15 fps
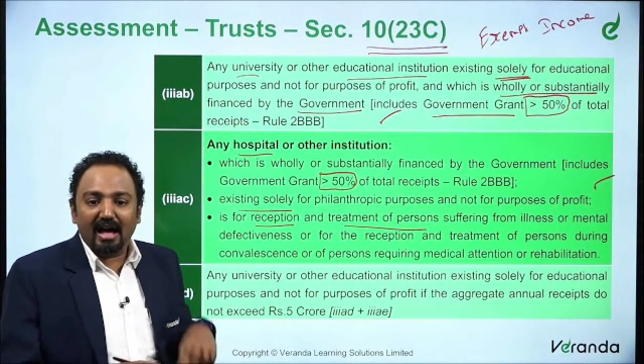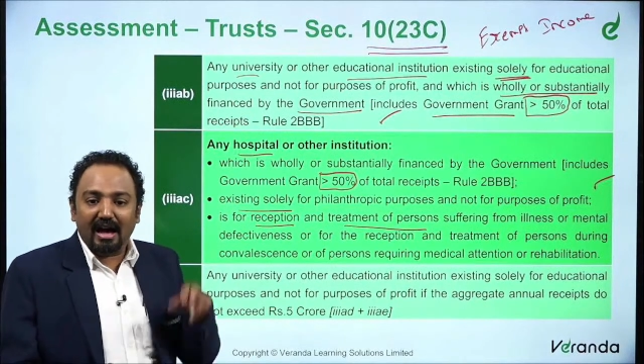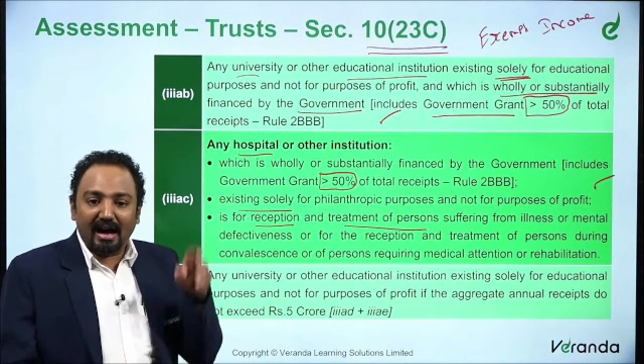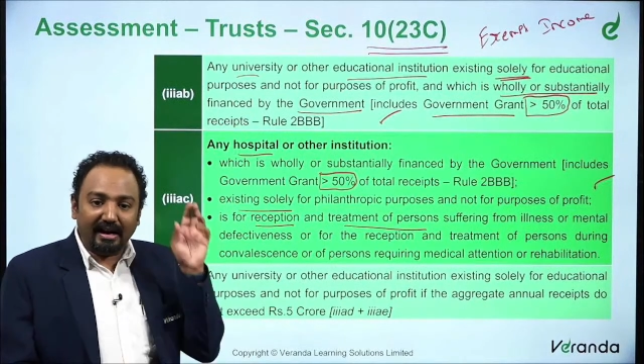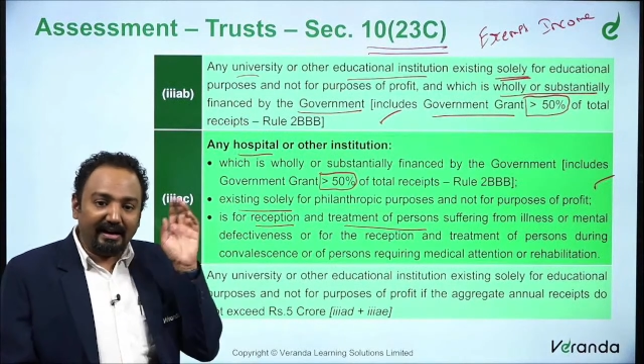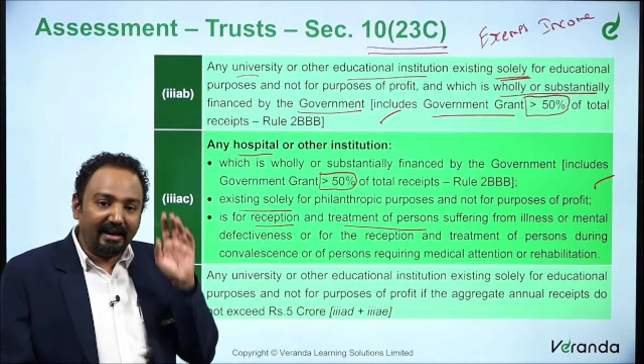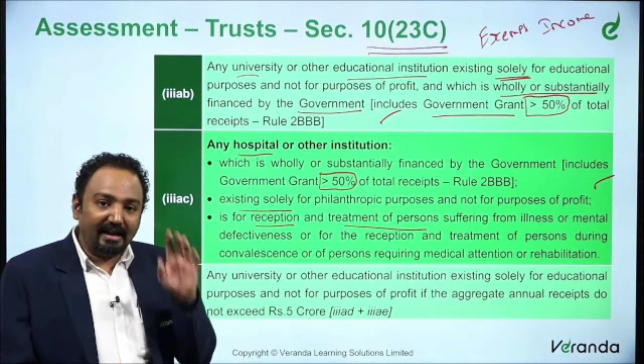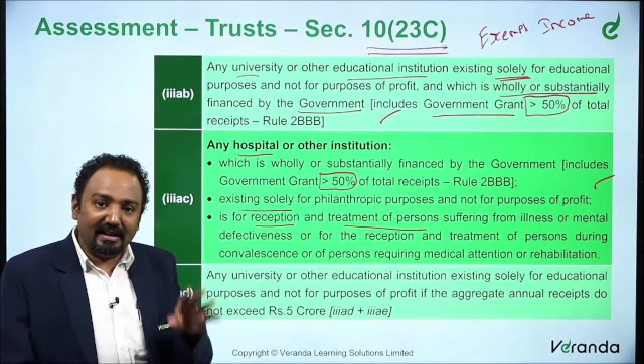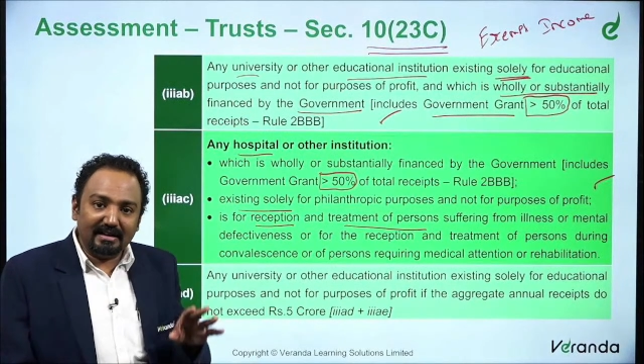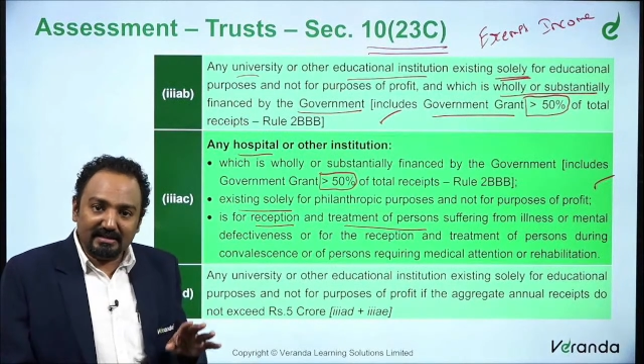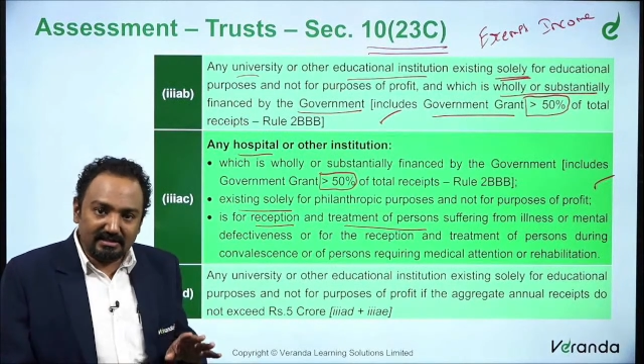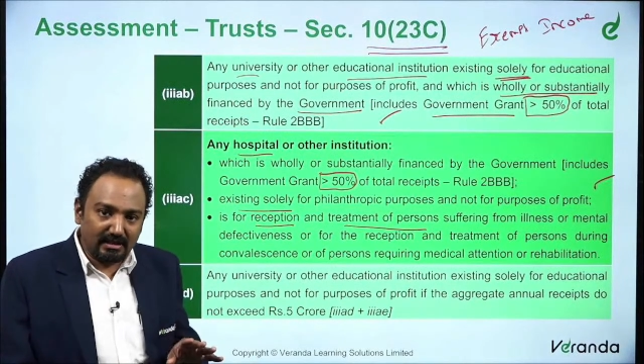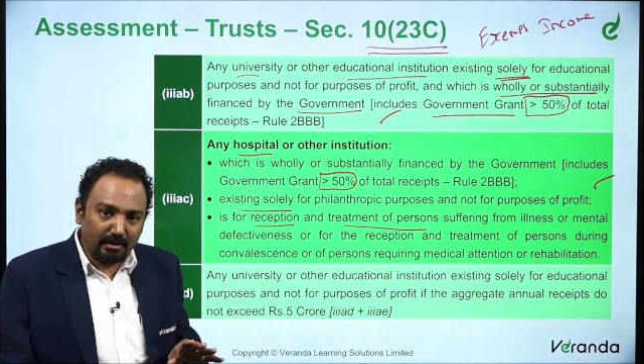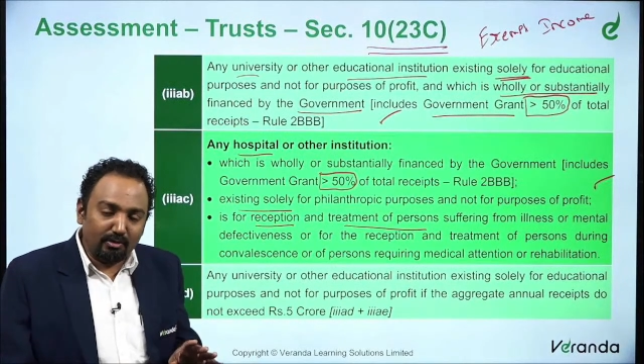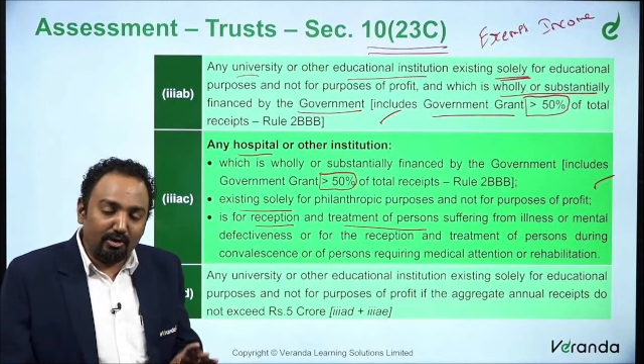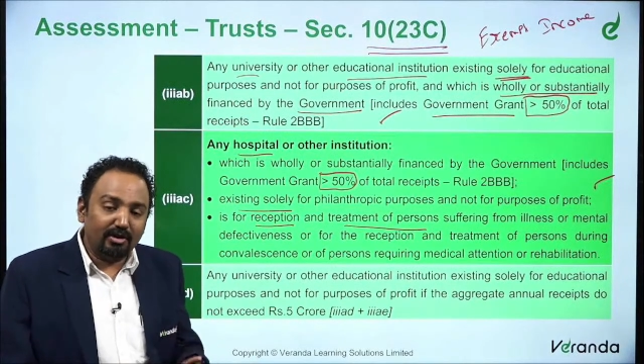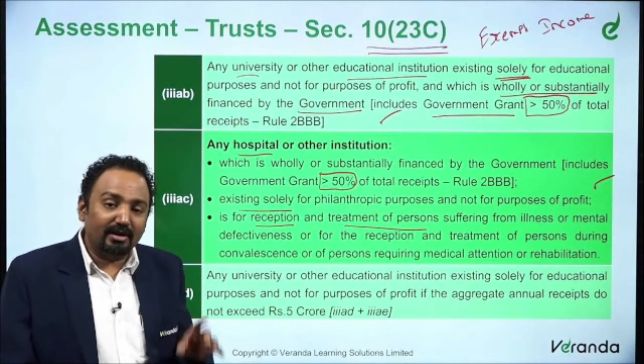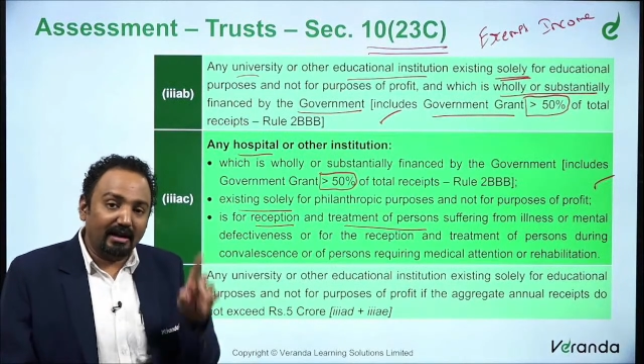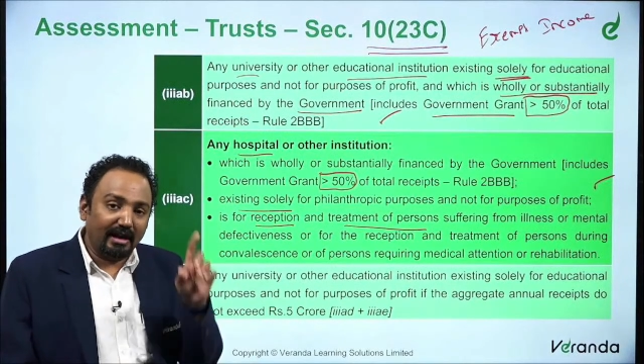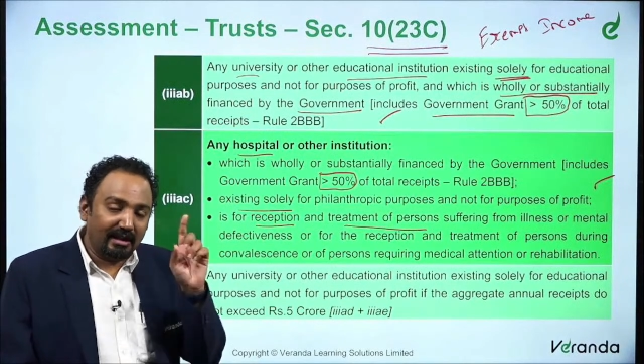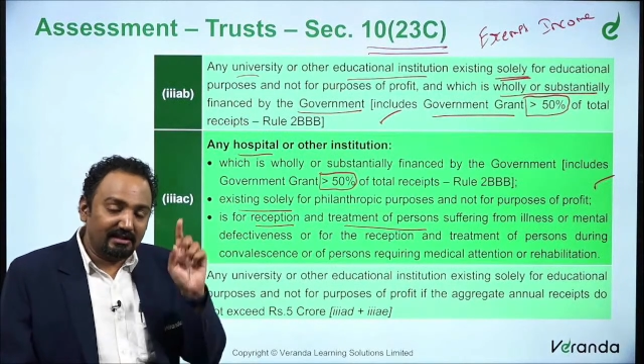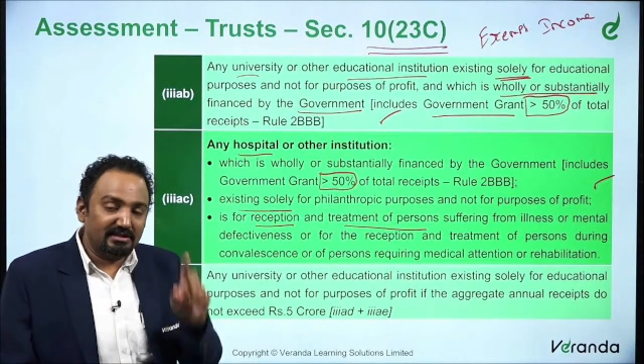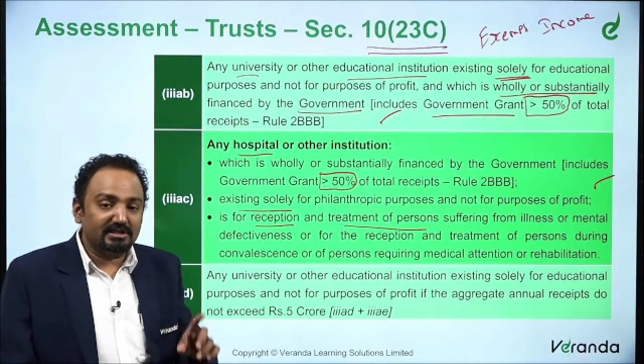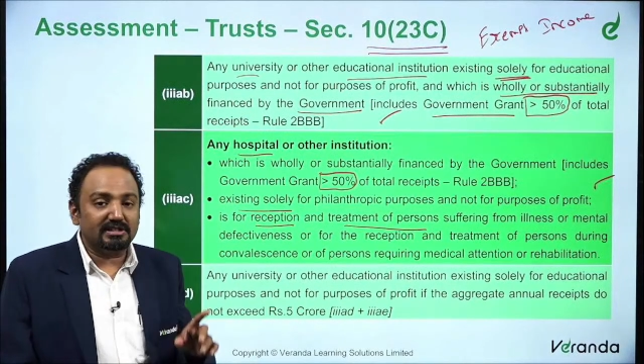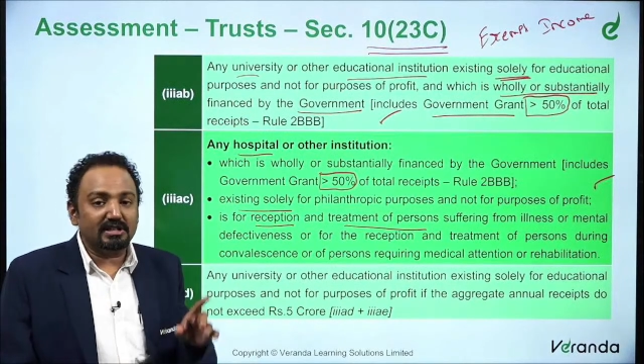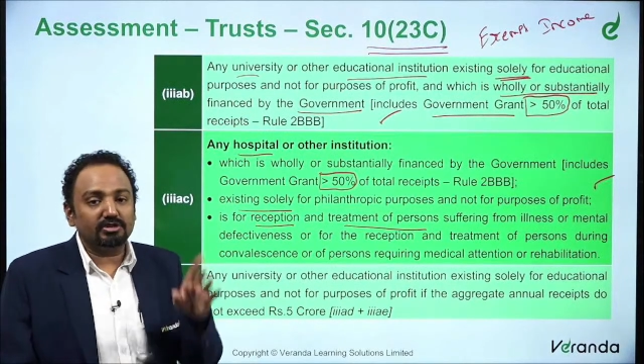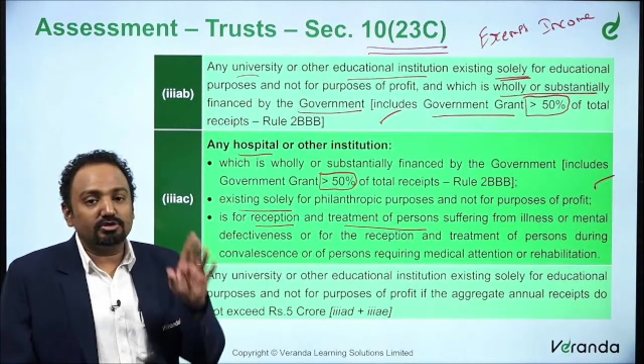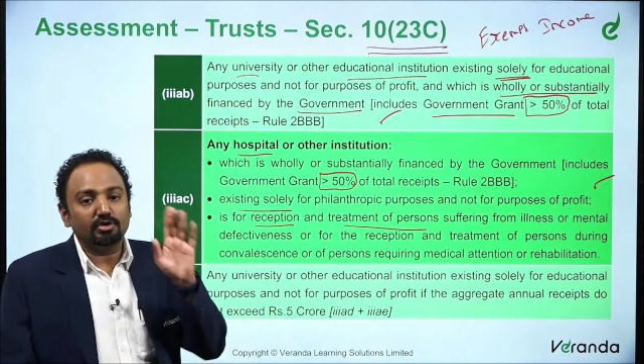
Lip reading: again it's about existing